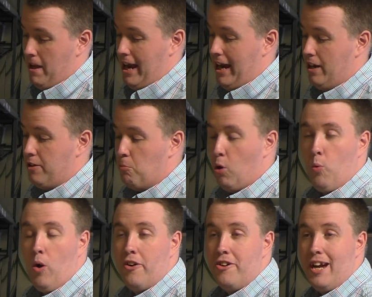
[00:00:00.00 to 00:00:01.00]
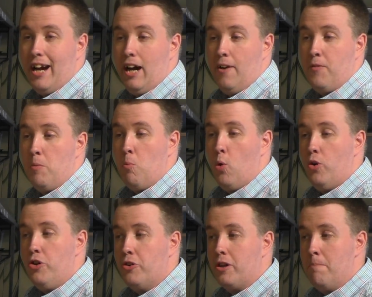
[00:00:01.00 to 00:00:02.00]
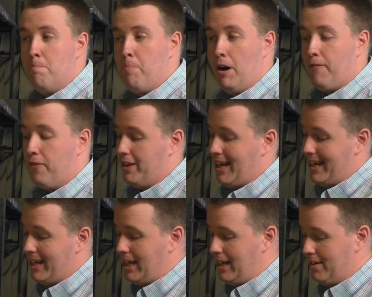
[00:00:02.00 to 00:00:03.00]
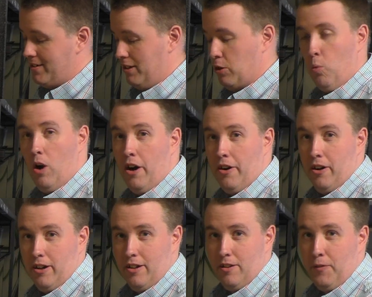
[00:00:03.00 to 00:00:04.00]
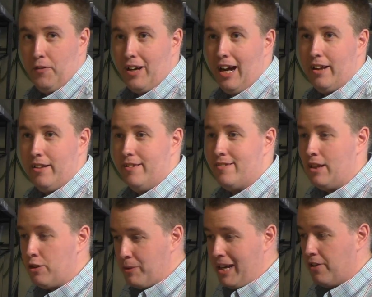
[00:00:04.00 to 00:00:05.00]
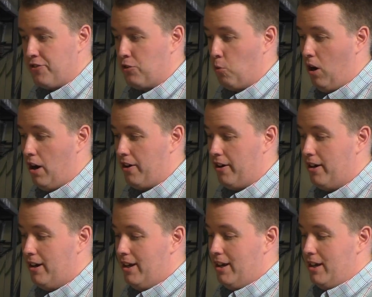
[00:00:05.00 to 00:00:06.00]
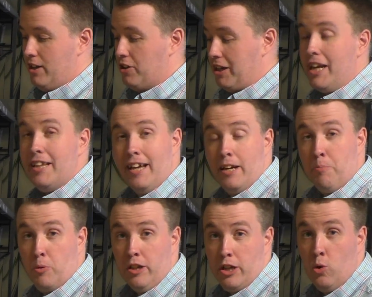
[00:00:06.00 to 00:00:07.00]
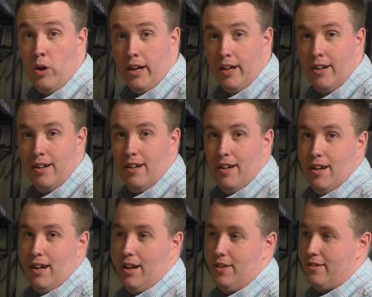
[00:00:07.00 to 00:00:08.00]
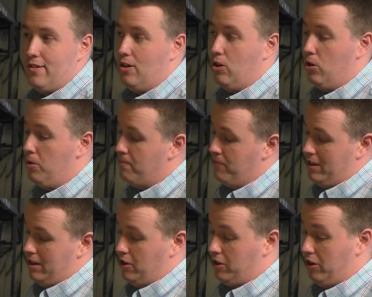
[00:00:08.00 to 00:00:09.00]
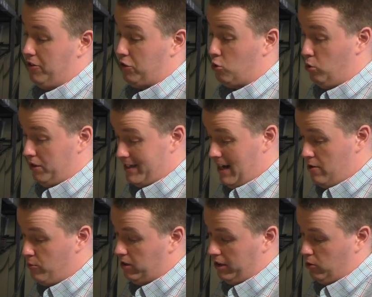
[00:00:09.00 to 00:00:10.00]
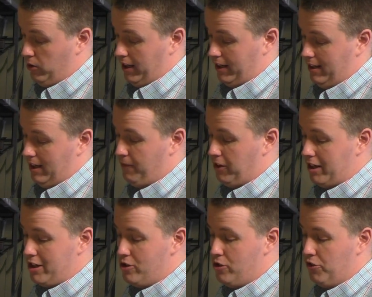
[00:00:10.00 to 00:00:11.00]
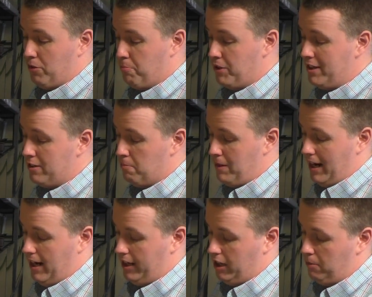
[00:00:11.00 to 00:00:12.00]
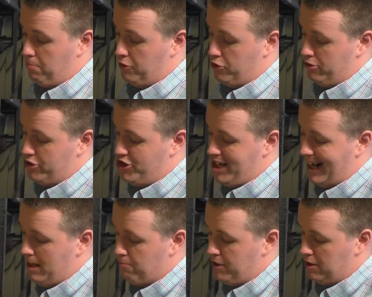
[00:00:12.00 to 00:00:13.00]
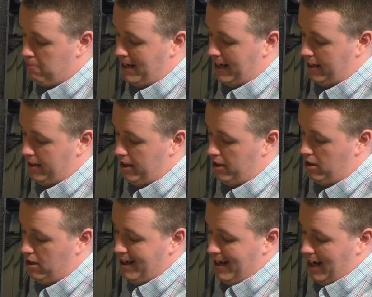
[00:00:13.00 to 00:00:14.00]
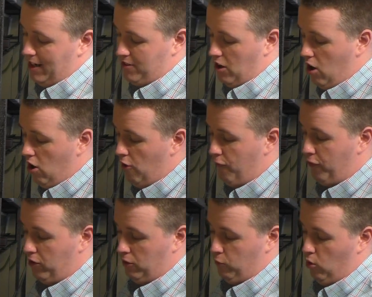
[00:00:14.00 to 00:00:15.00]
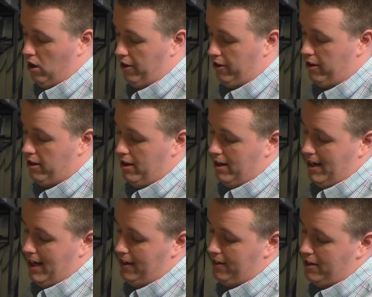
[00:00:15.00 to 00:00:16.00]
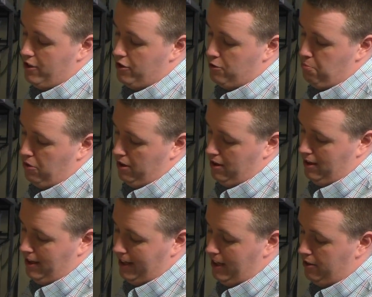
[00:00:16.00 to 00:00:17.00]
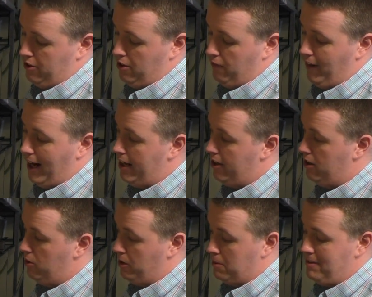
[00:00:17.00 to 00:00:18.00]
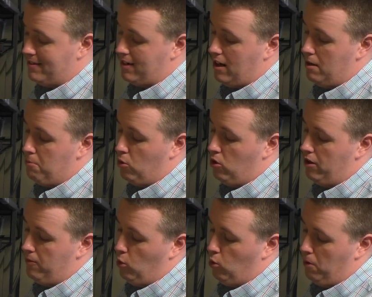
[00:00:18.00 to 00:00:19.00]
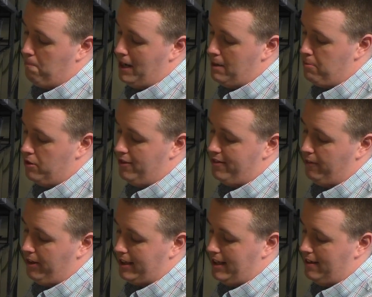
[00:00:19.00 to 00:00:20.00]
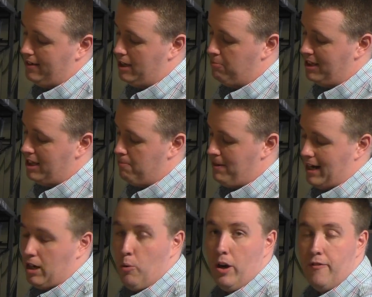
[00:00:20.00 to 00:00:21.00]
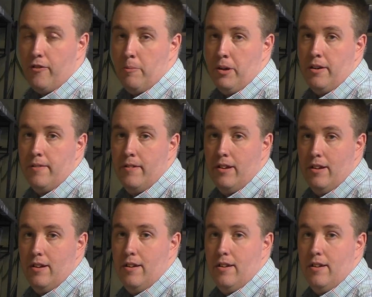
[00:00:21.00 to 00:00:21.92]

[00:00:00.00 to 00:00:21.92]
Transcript: And the more water you have, the more you can buffer that heat to the water. Because if you've got, let's say, 3 ounces of water, you can heat that up really quick. And so you could also cool it down really quick. If you're going to use a breather bag, you could do a giant breather bag in here, and it's all full of water. And then you just put like either a divider with a piece of cardboard or paper and stuff like that to keep the heat pack away from it.